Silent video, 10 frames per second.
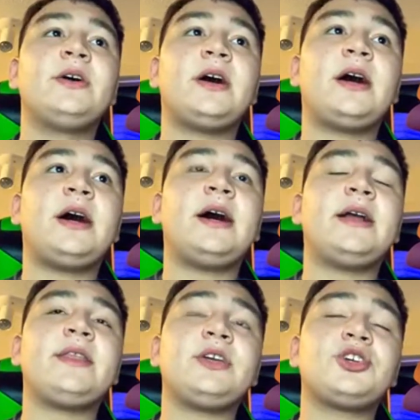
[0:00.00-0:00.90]

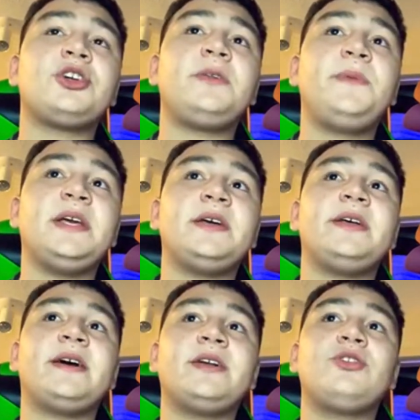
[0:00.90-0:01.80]
There should be
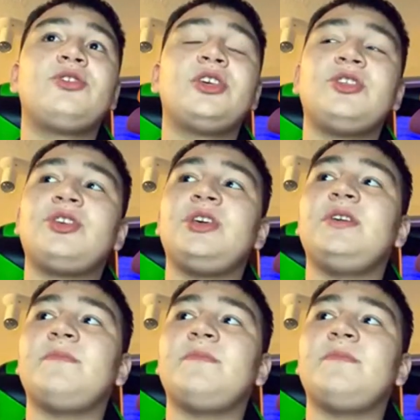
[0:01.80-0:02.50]
a Gingy